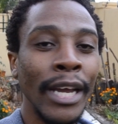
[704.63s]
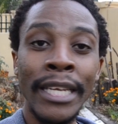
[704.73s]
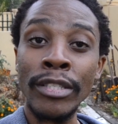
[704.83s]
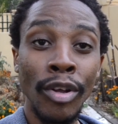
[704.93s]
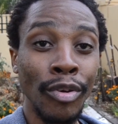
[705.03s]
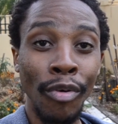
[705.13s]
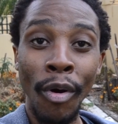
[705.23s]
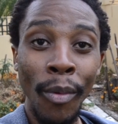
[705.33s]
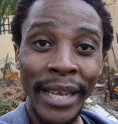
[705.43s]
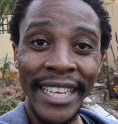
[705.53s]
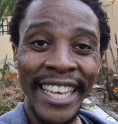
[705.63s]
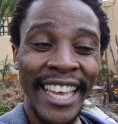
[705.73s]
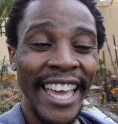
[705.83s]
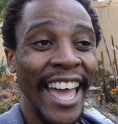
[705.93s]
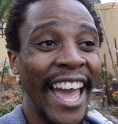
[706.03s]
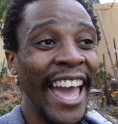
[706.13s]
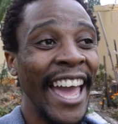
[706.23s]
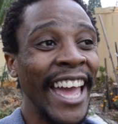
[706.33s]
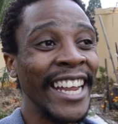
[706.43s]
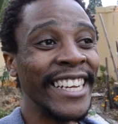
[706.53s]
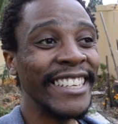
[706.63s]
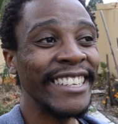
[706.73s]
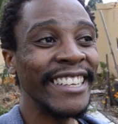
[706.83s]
guys start growing, and